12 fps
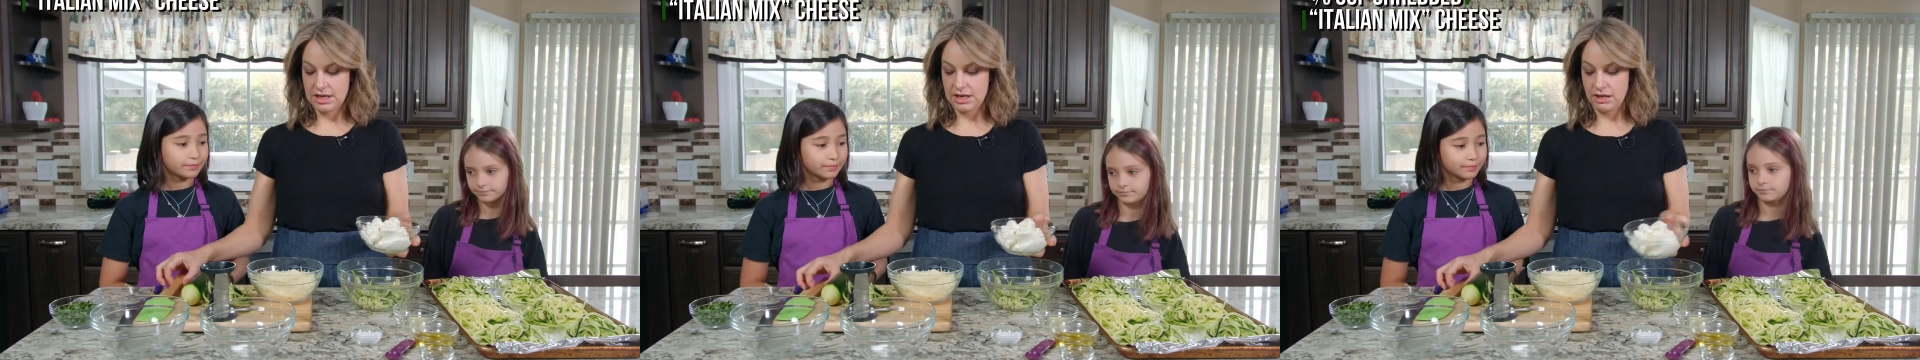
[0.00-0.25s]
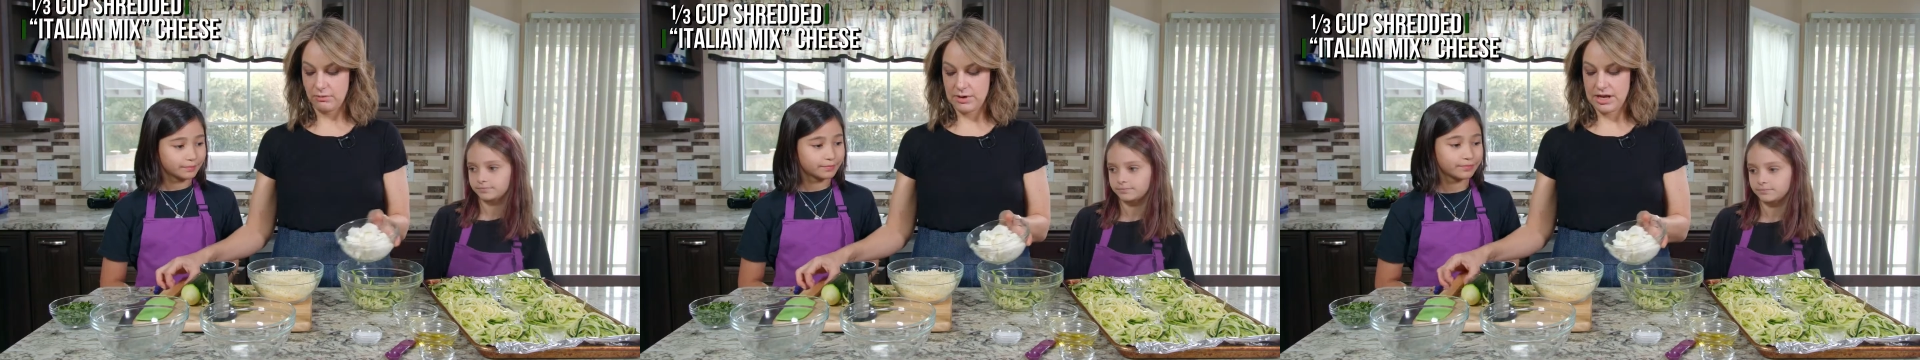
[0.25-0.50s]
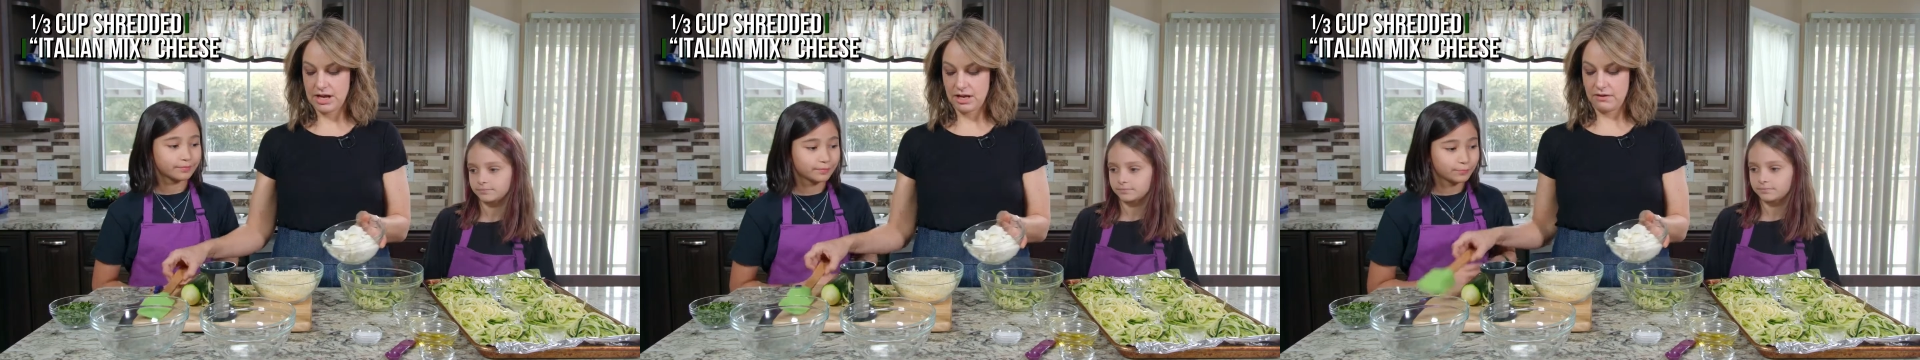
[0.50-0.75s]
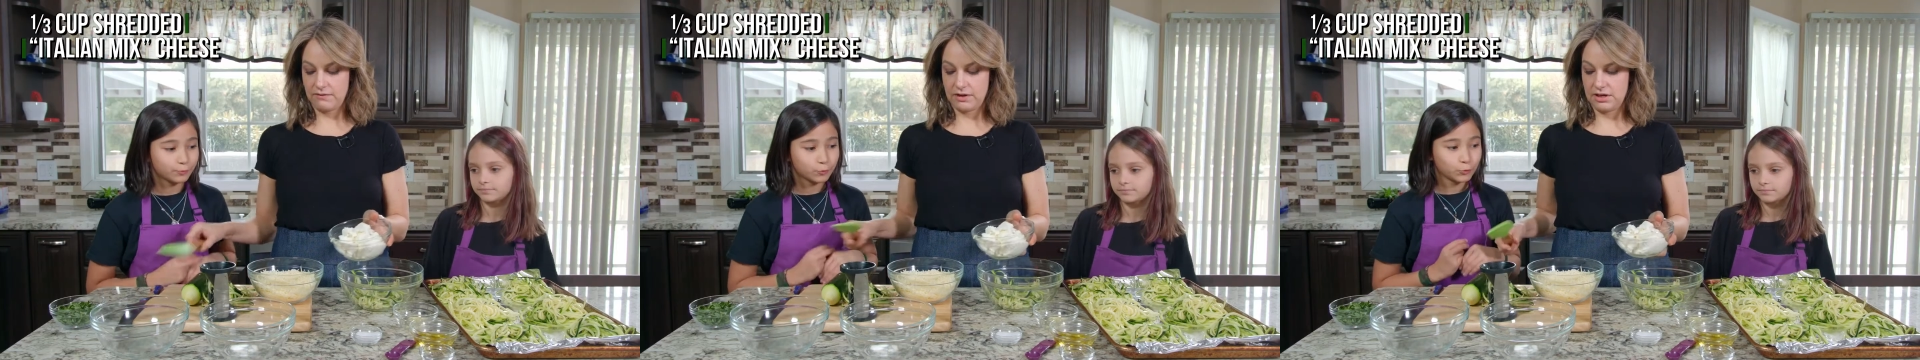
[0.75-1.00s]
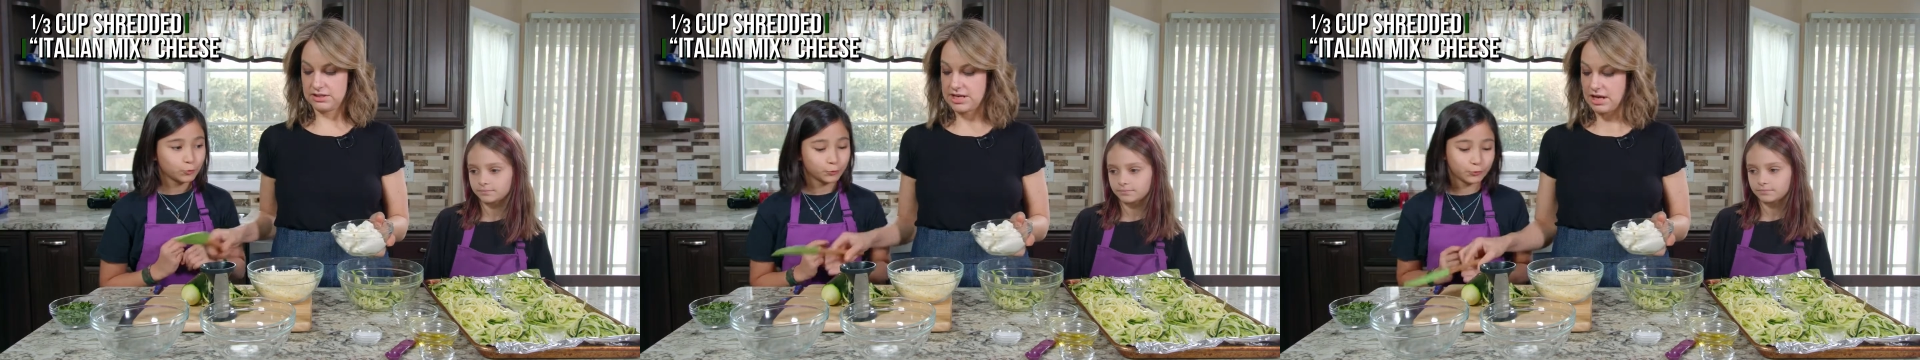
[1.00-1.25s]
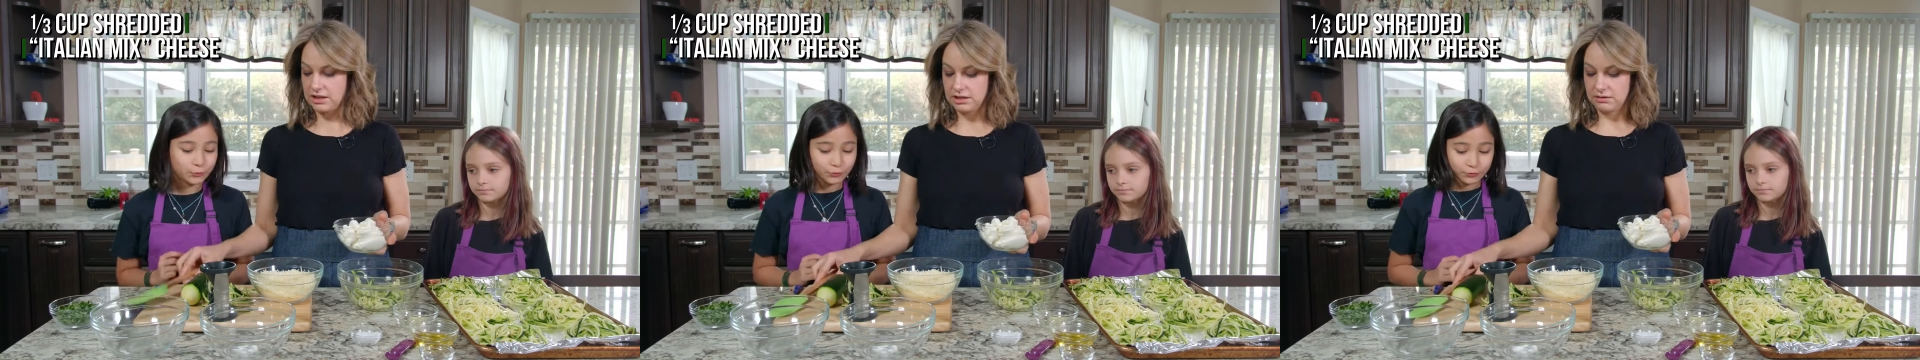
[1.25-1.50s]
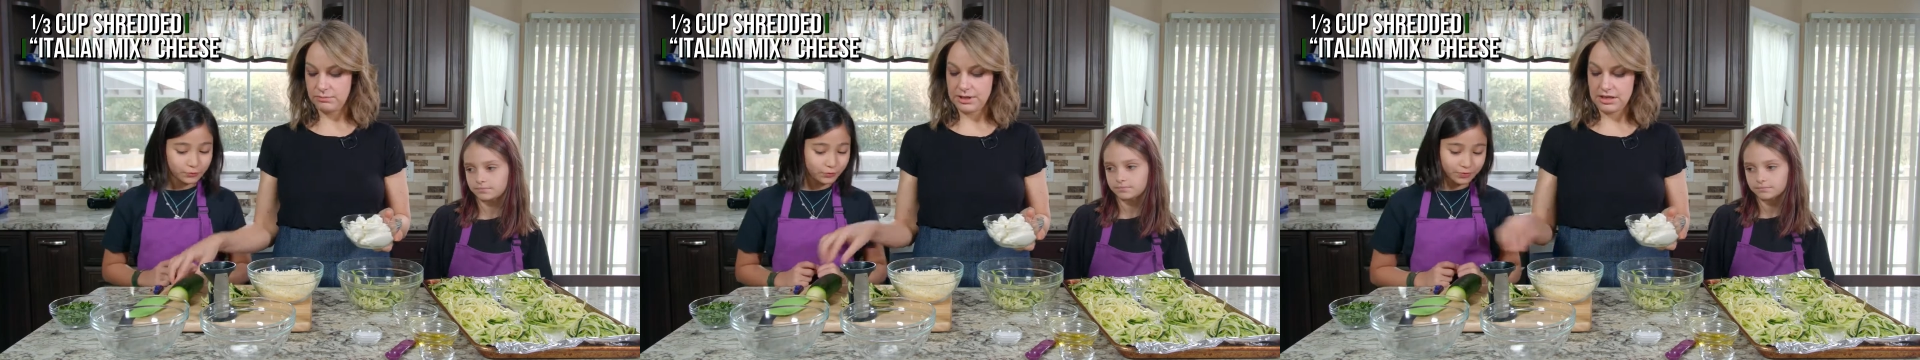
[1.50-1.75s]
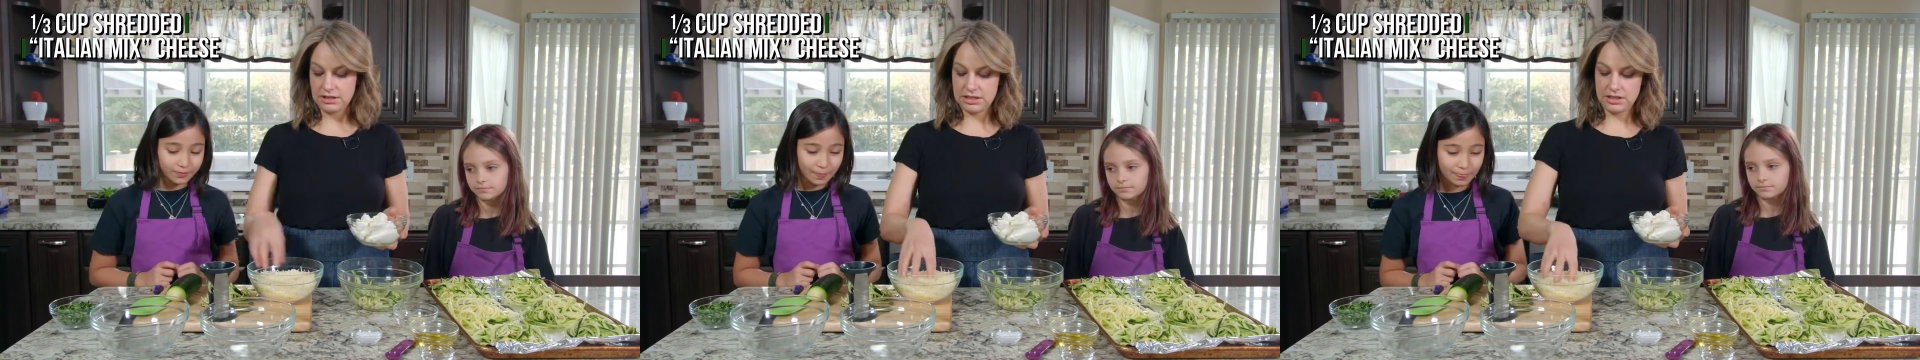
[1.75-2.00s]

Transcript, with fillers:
Speaker 1: And we have an Italian blend